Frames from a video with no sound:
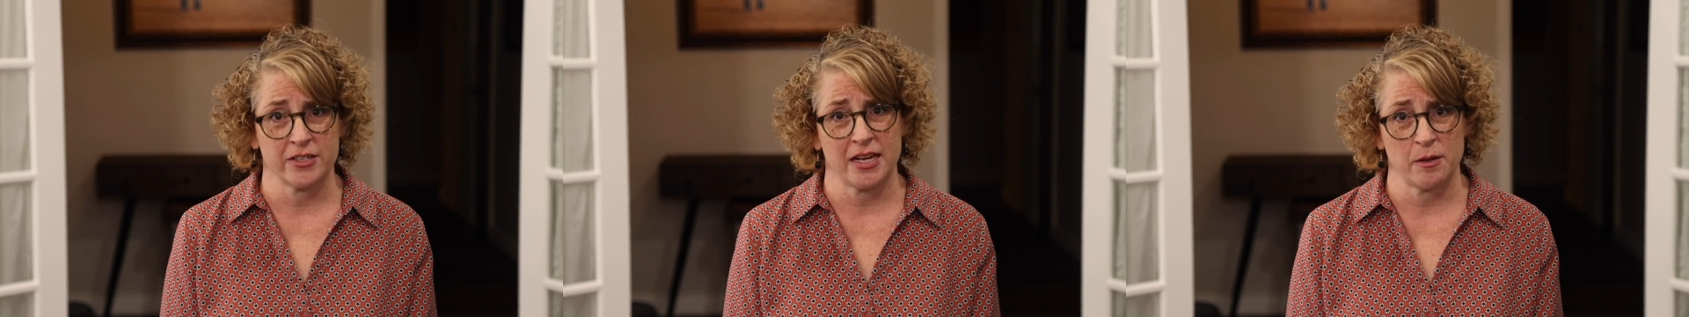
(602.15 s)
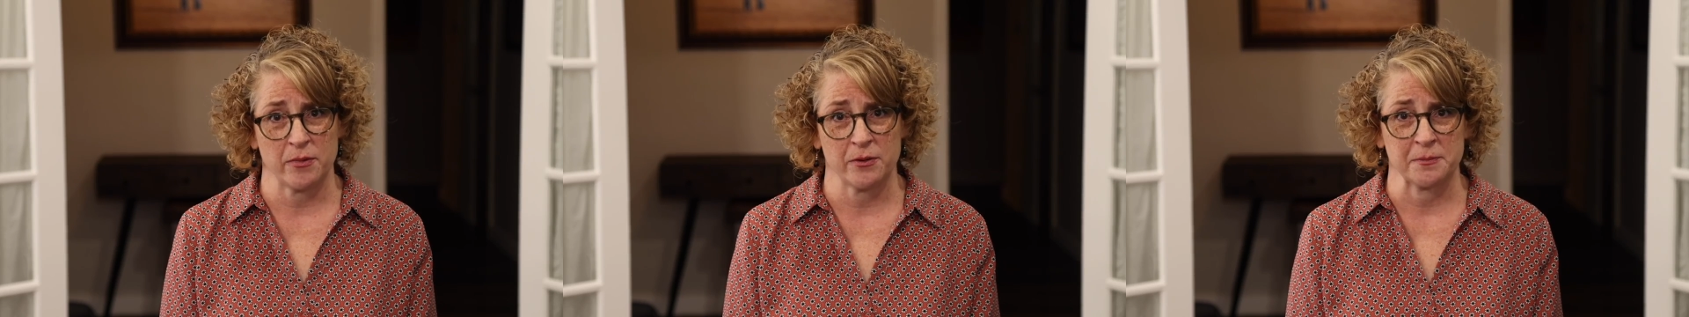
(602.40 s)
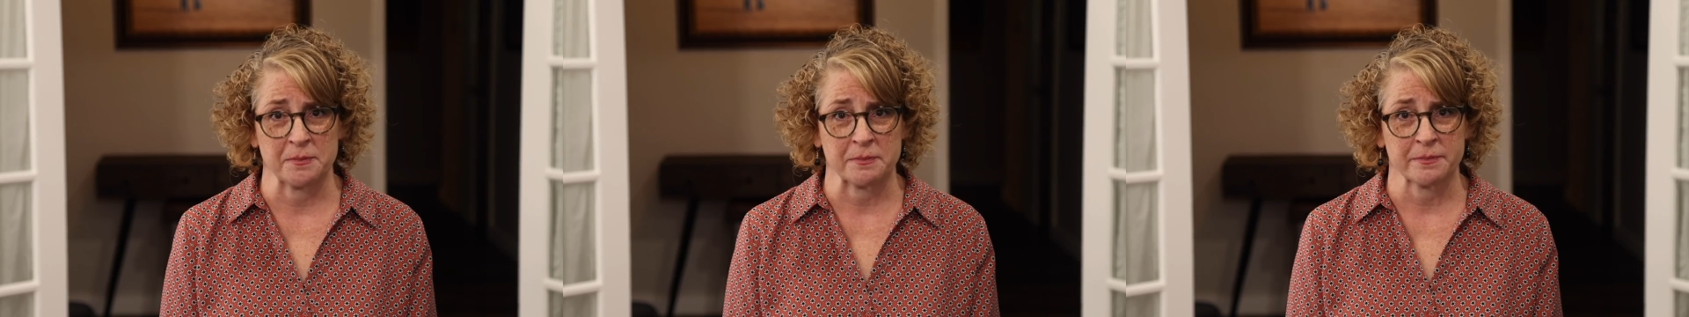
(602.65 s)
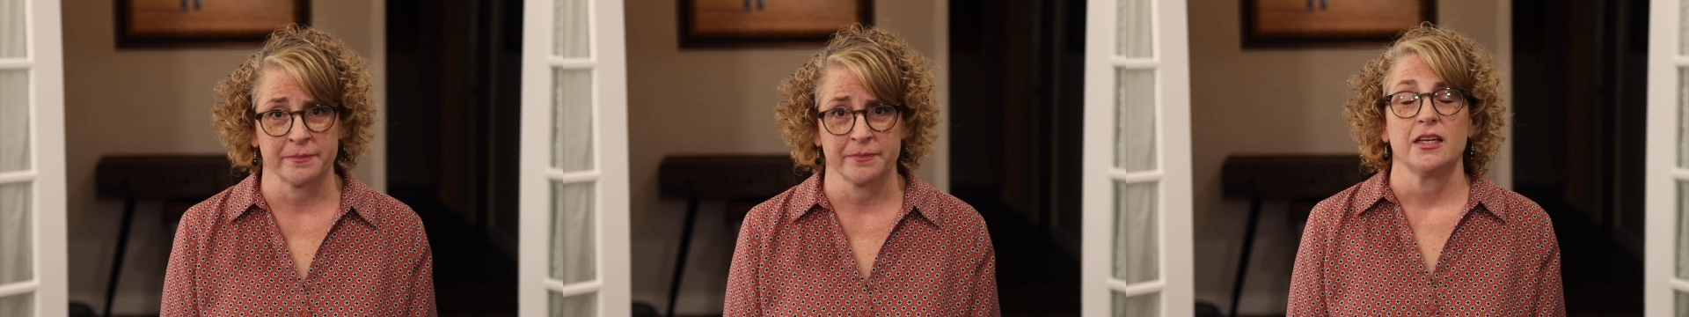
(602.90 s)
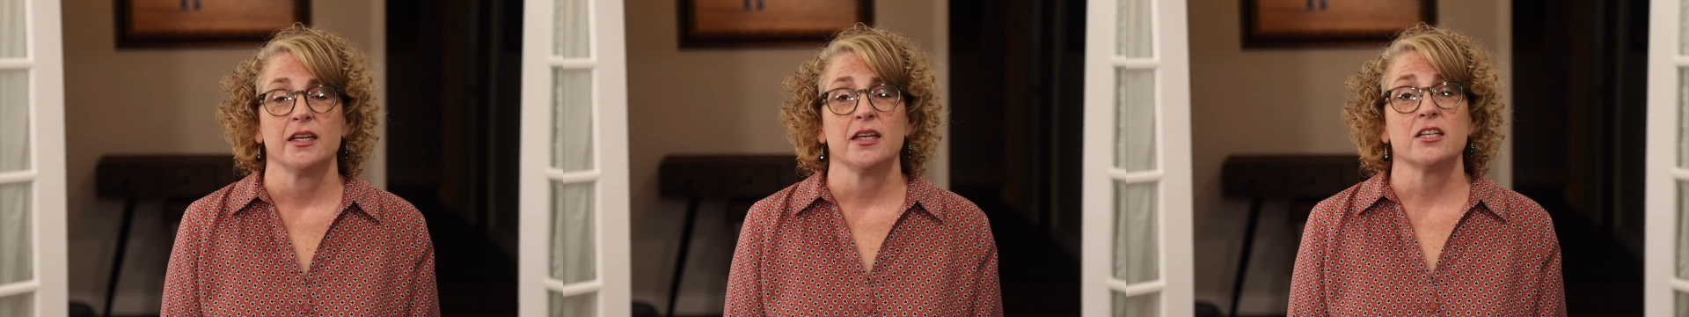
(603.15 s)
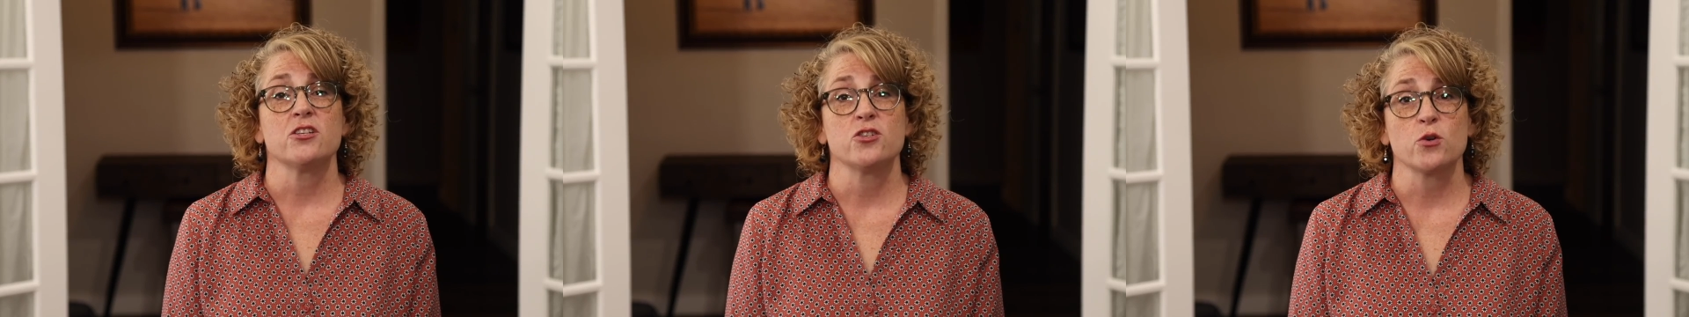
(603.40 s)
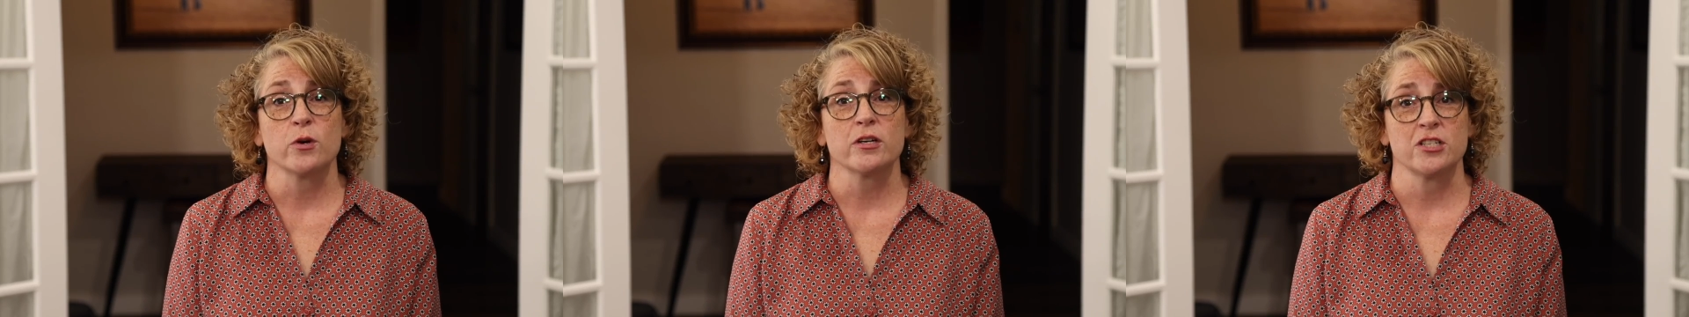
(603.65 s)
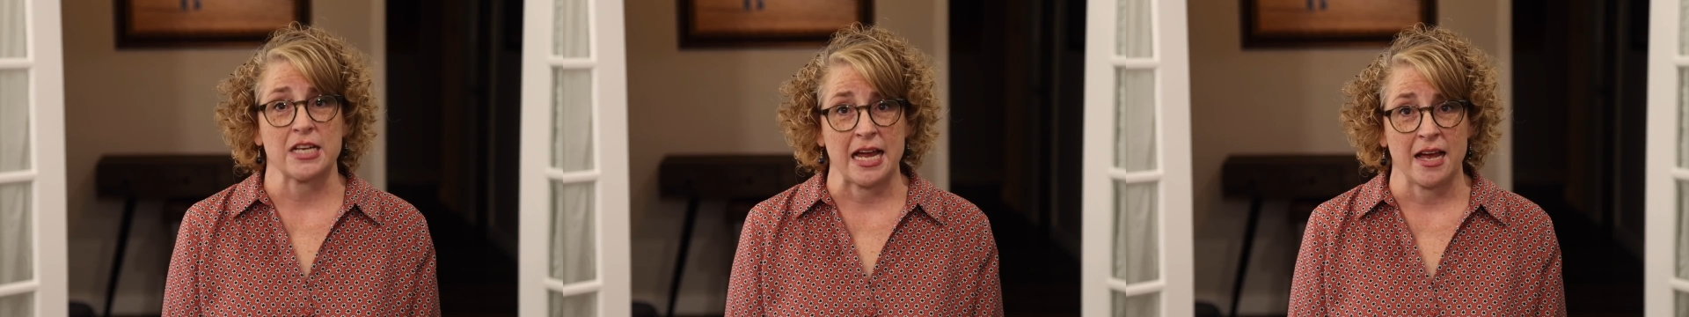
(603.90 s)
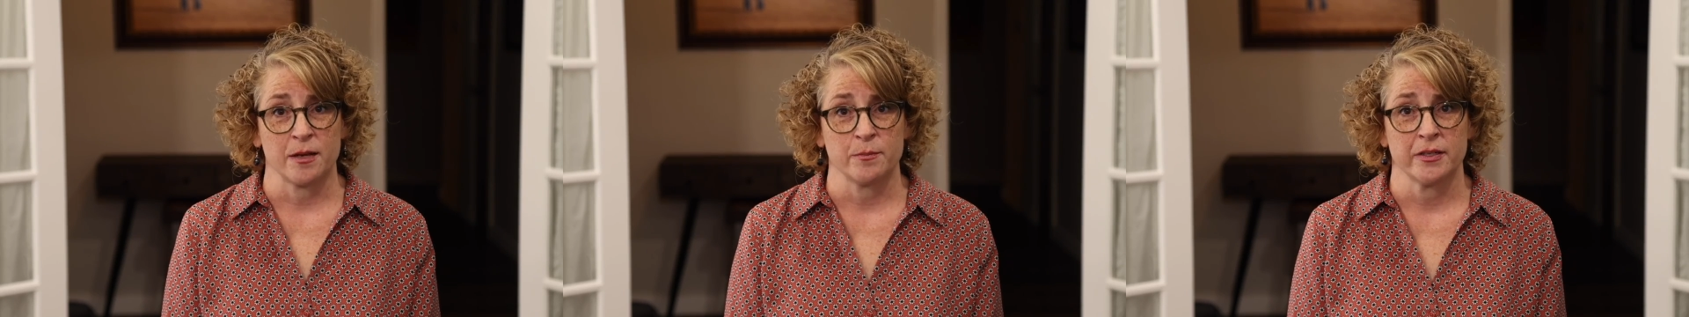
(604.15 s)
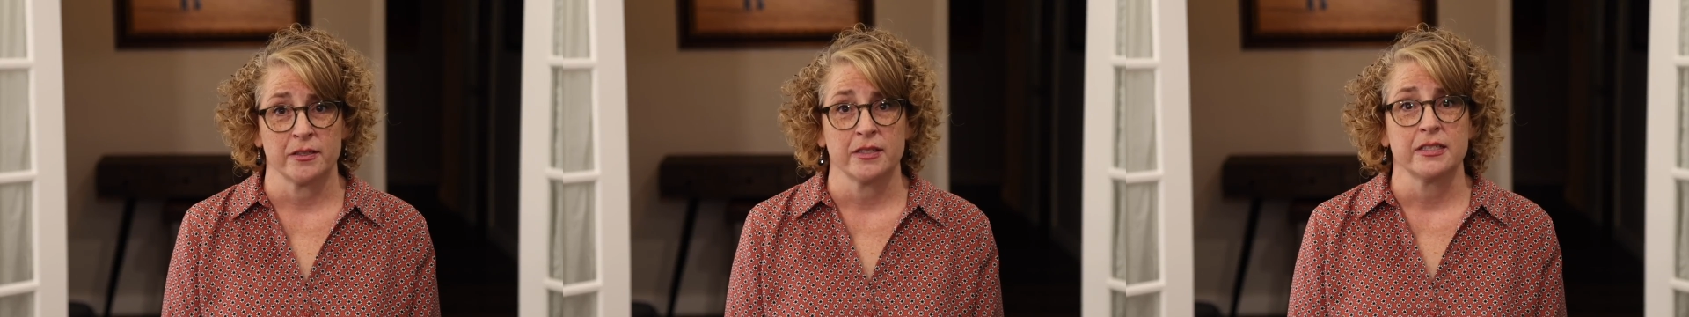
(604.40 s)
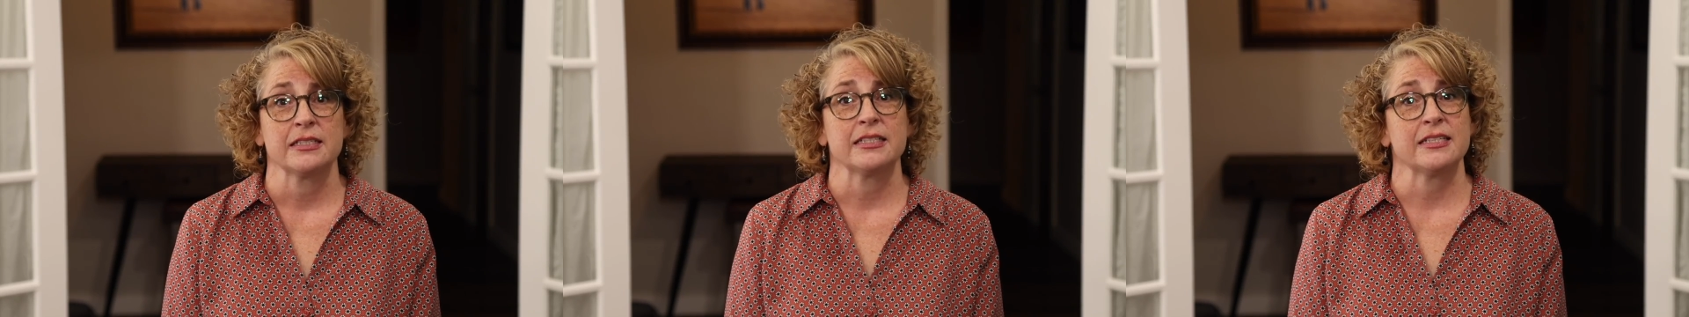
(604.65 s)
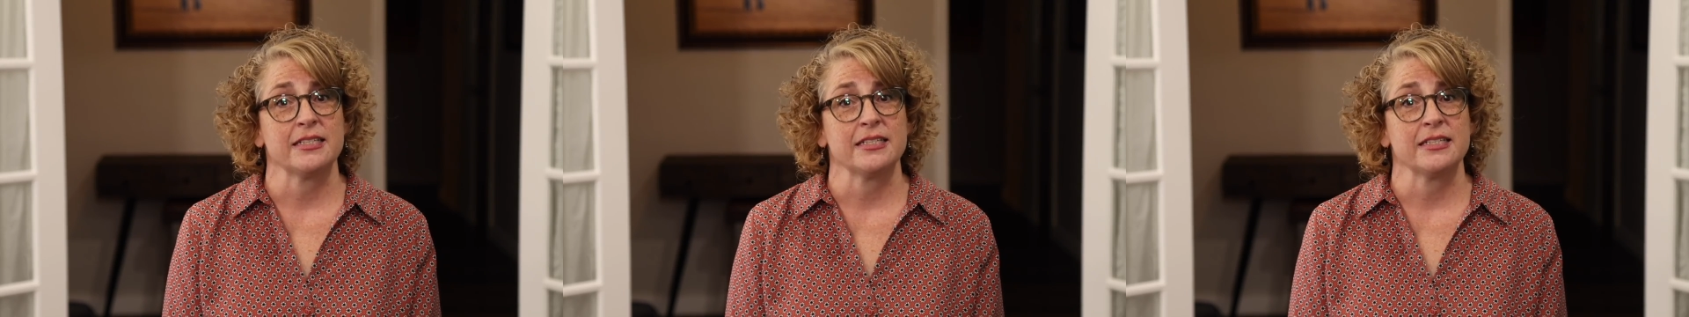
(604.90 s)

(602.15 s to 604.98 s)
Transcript: table. It's your job to